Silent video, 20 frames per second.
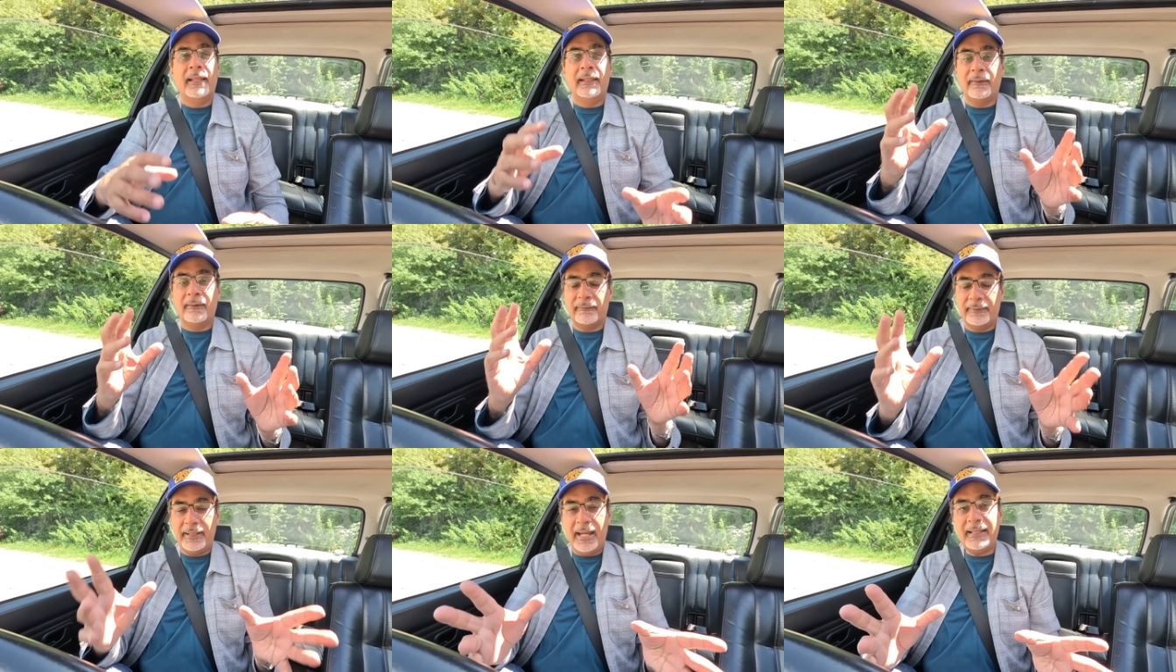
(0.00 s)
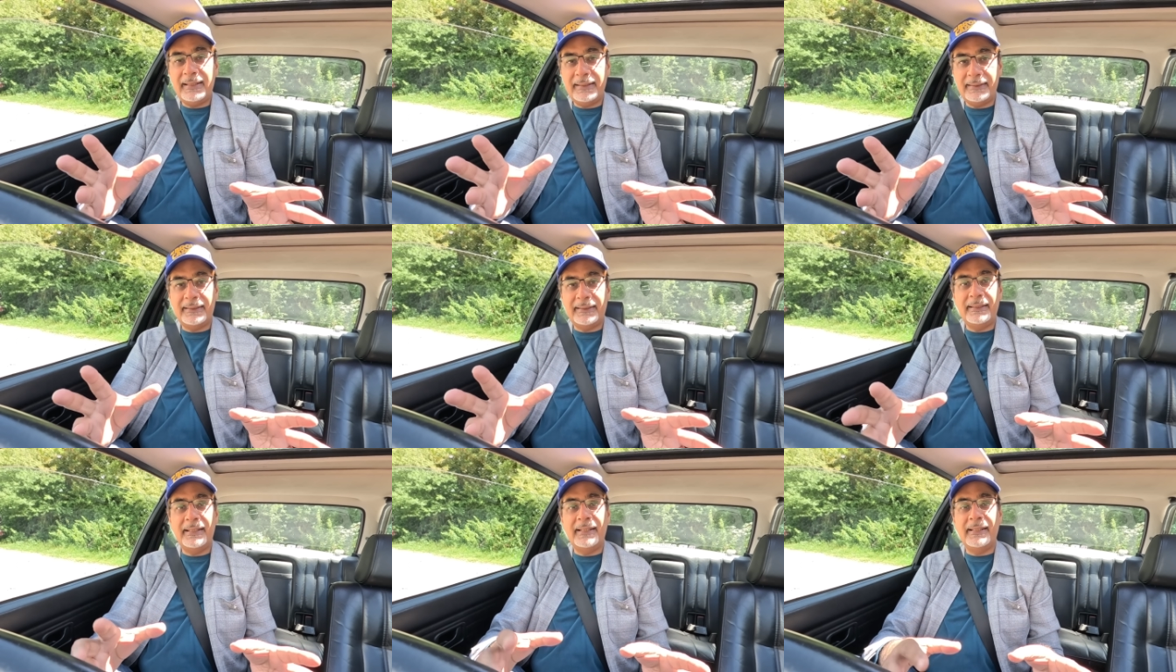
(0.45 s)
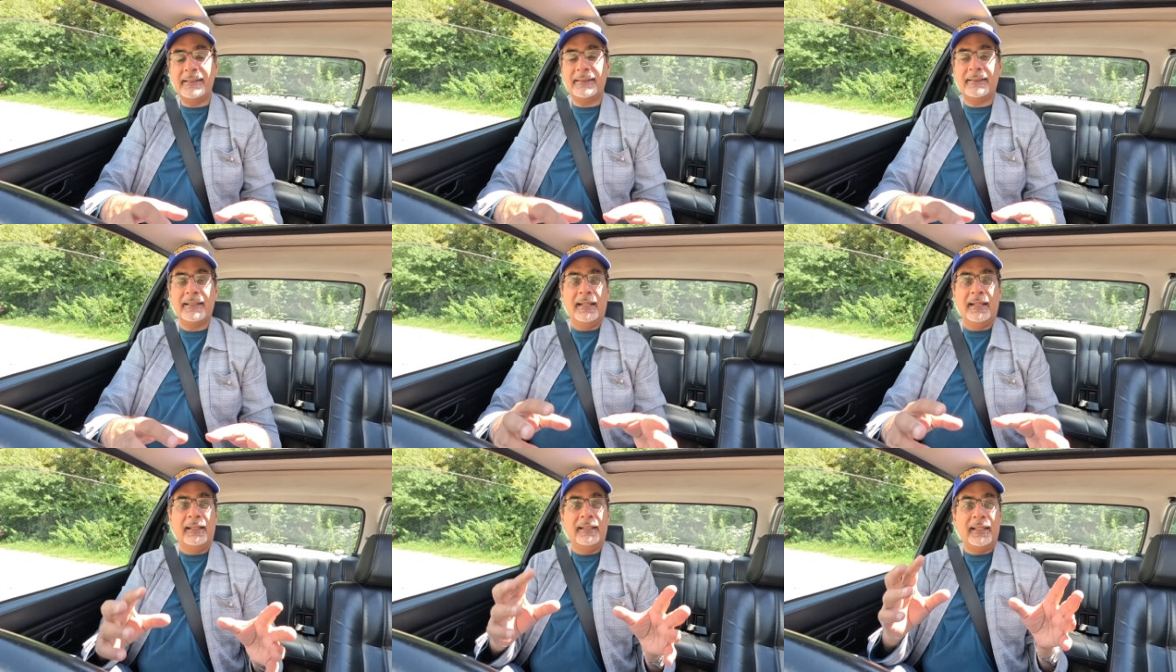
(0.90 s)
The reality
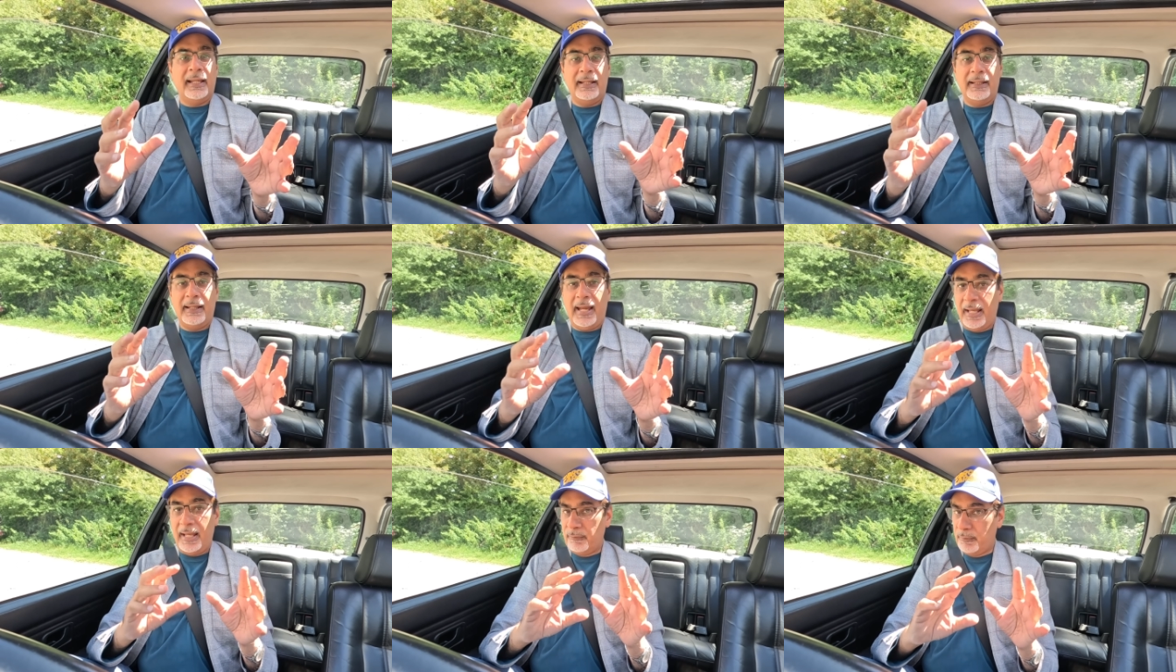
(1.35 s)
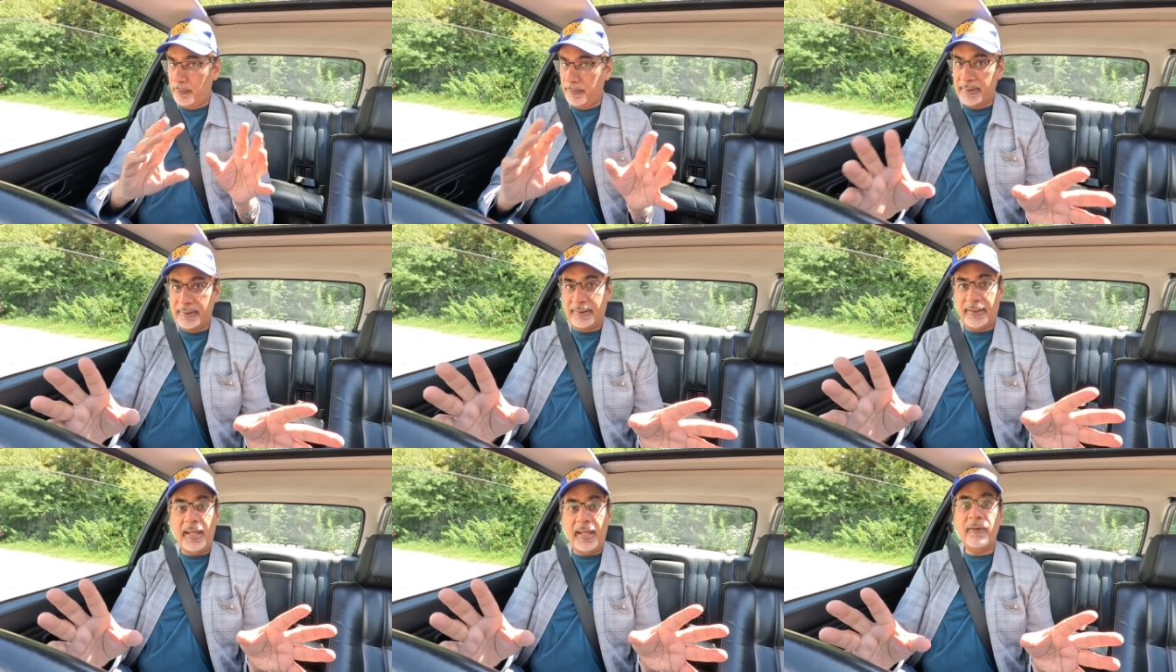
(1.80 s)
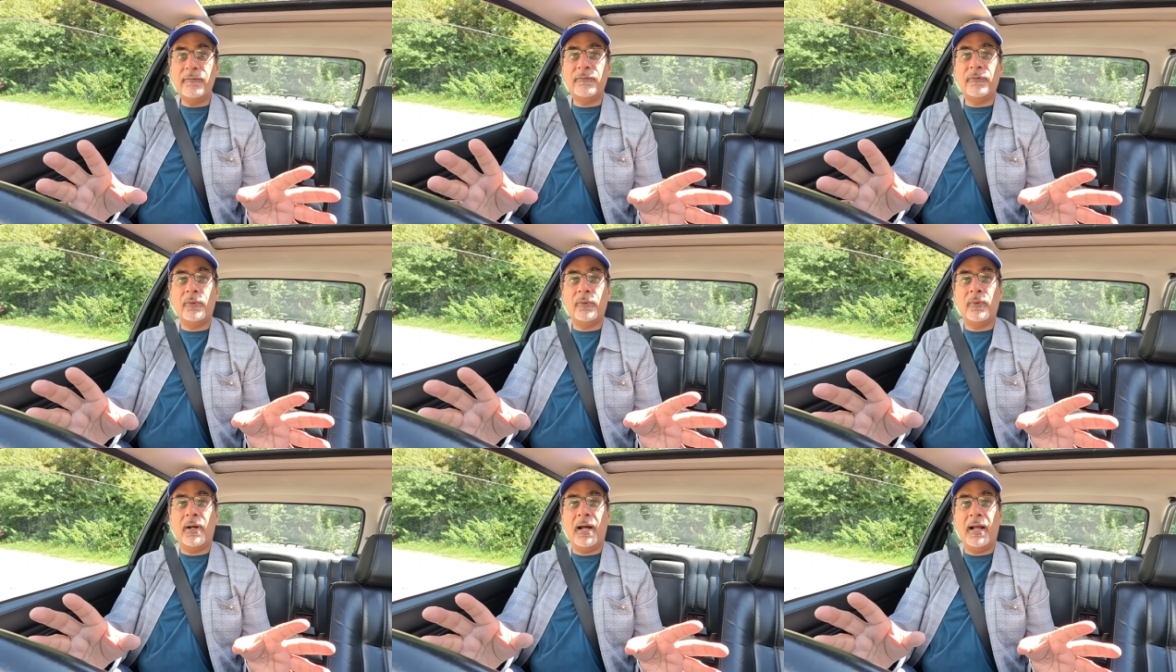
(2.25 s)
is that, as we've been saying for
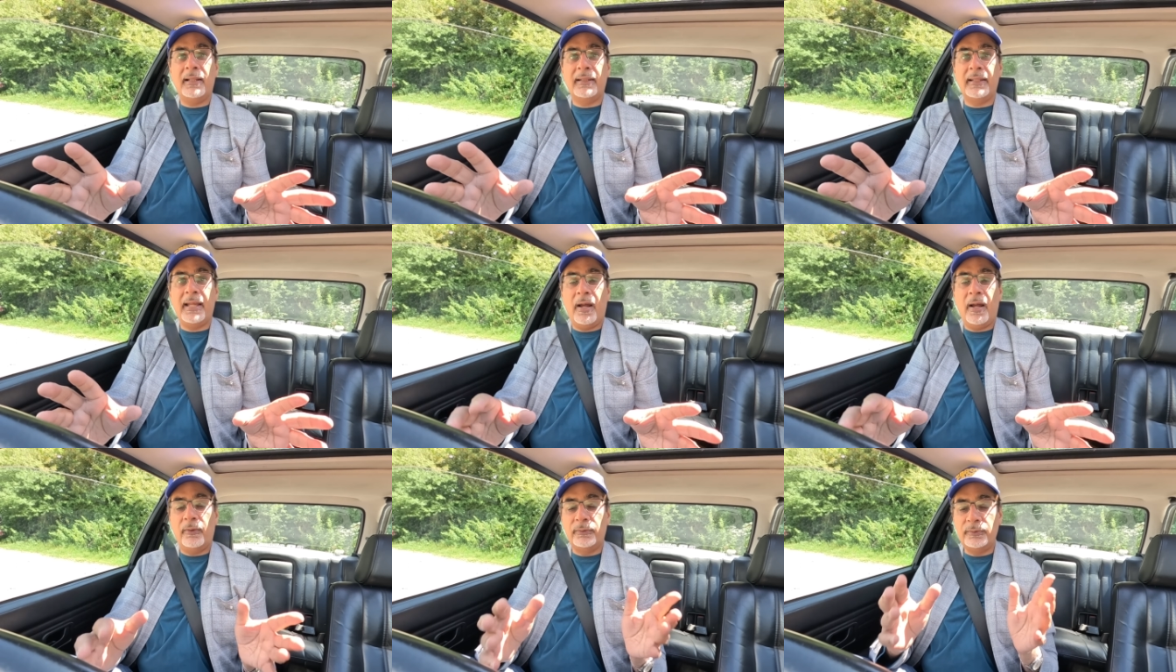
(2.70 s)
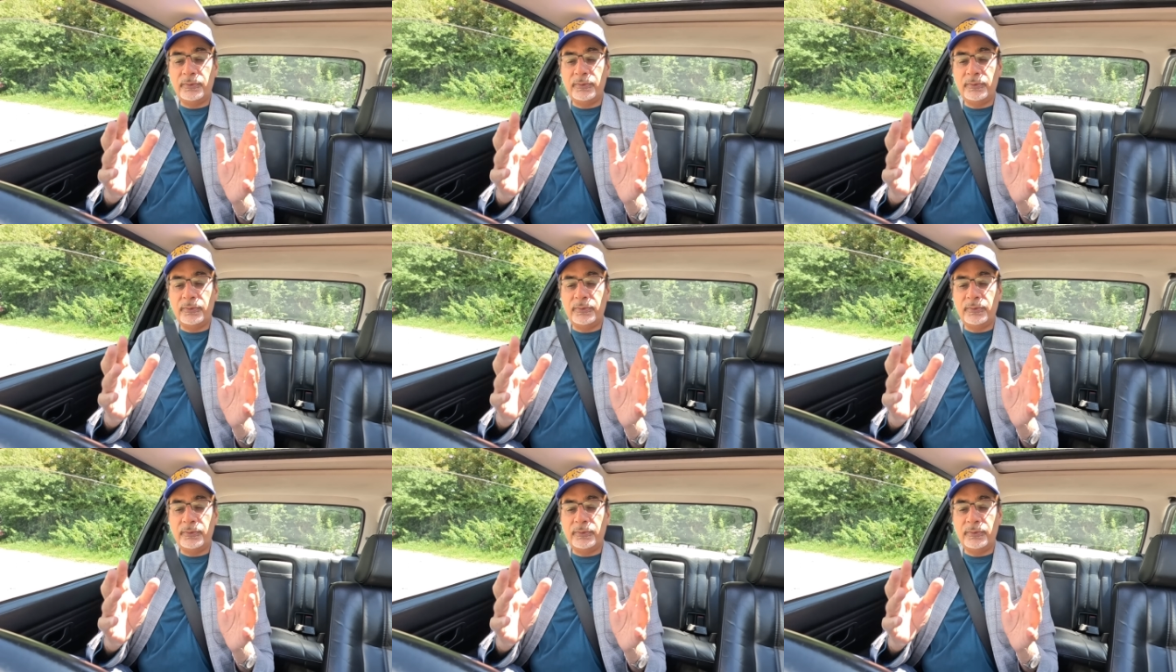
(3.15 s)
a while now,